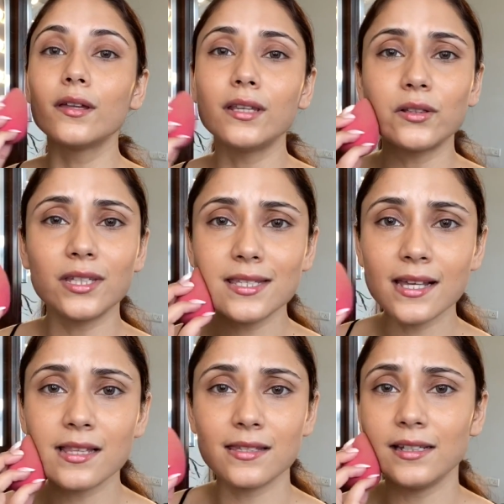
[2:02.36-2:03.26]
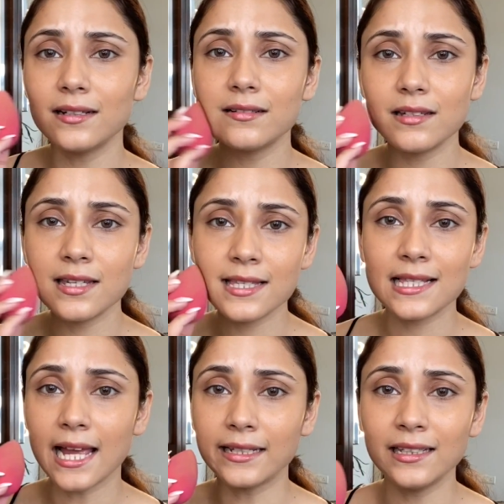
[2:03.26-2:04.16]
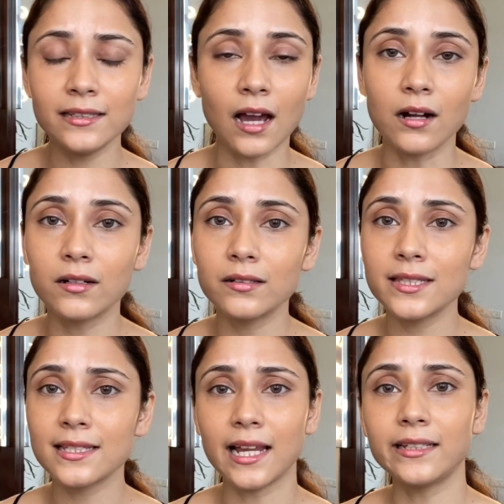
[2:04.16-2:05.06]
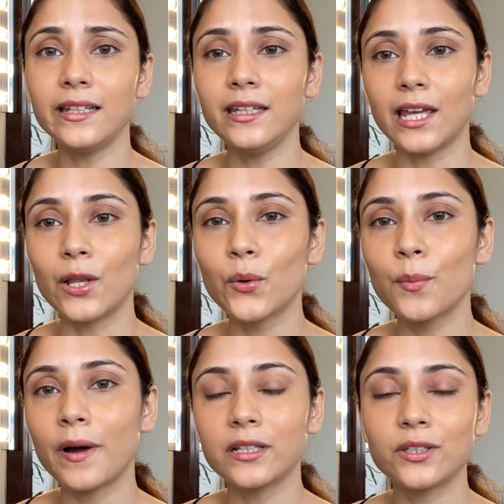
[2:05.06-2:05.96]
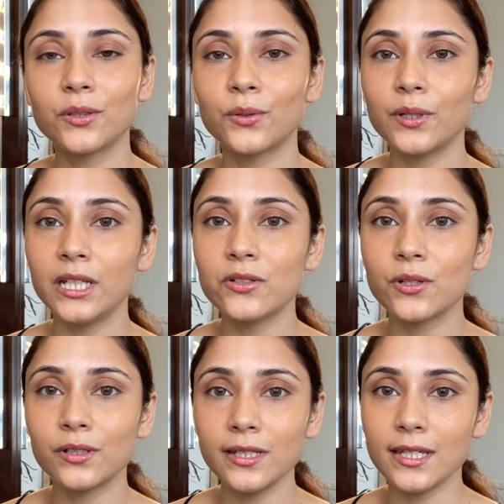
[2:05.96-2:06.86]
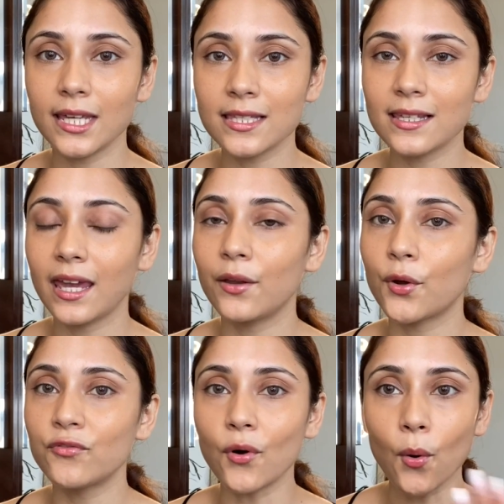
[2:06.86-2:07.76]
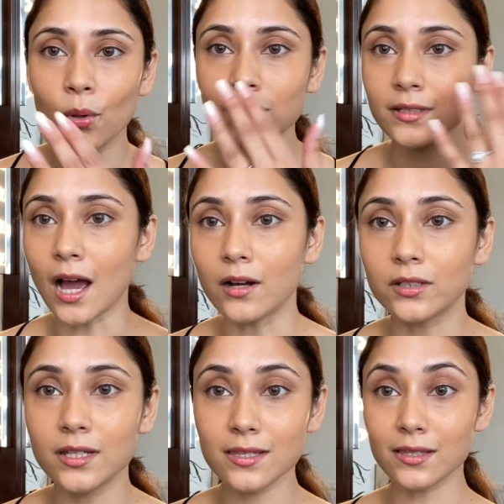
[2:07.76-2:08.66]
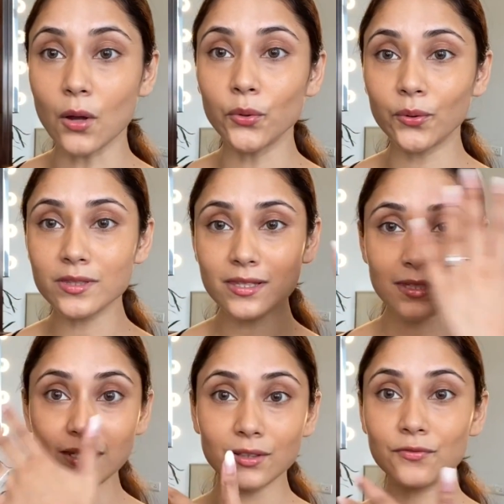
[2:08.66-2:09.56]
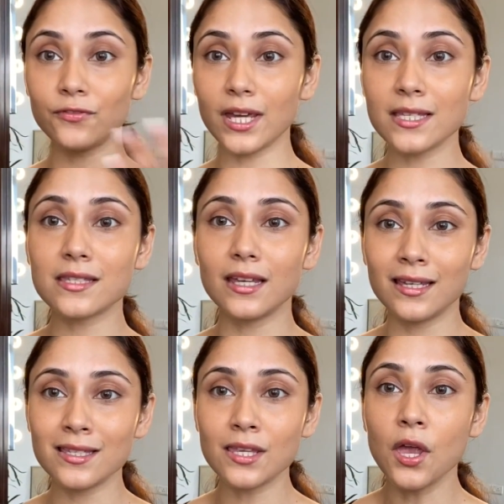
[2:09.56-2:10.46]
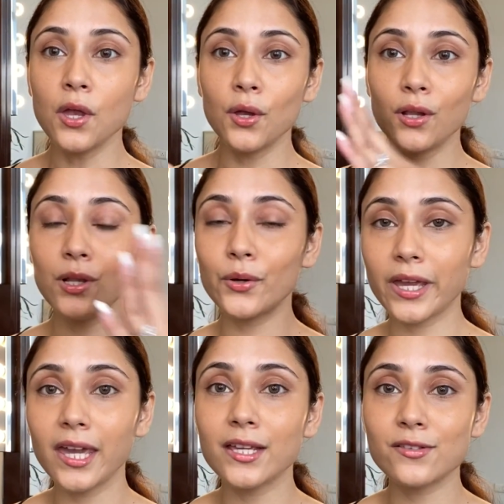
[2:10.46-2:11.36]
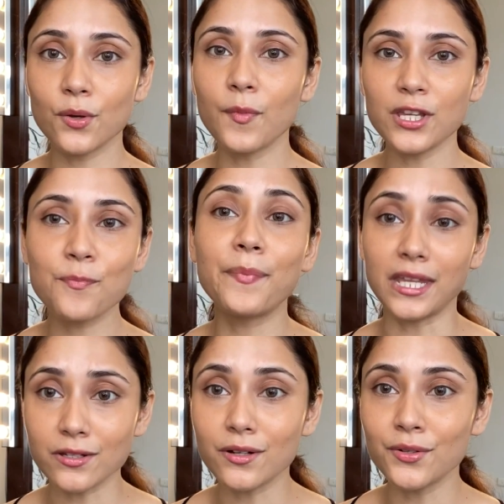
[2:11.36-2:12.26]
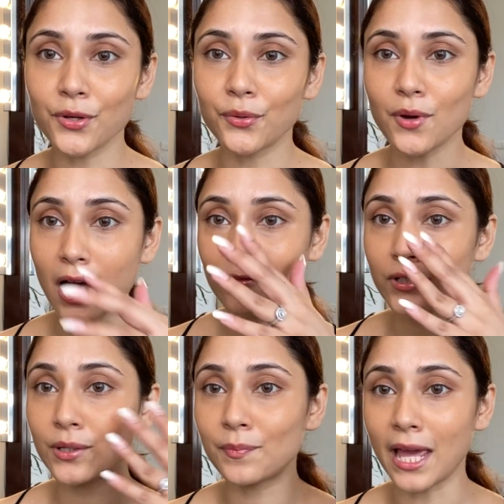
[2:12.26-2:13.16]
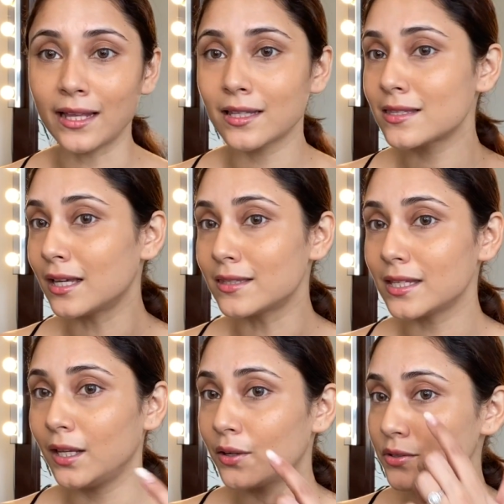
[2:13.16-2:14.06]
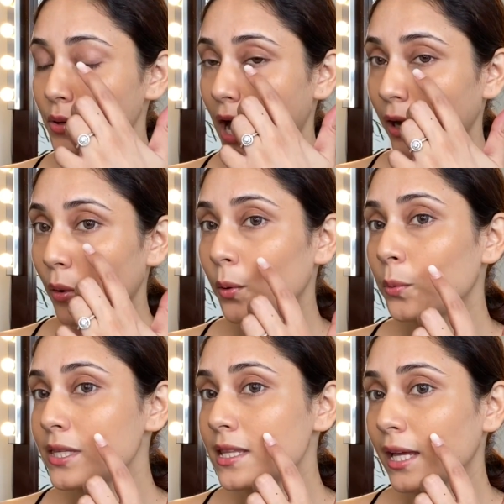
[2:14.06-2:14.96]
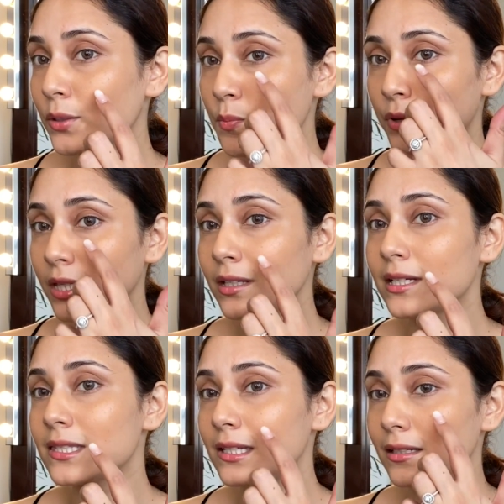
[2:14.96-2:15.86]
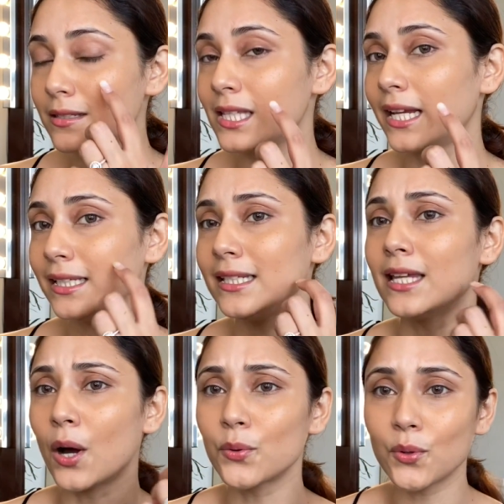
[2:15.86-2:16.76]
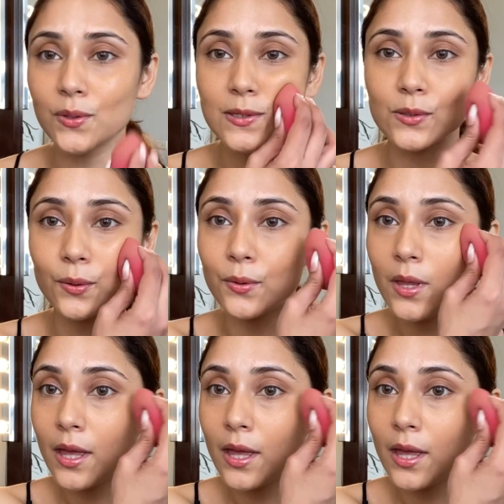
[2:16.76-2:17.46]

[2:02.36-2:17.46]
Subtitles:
Now this concealer is slightly darker, it's slightly yellow, but you know, it really takes care of all the darkness. Now you can see the face is looking so much better, you know, after applying this concealer. So I always like to bring the concealer slightly down also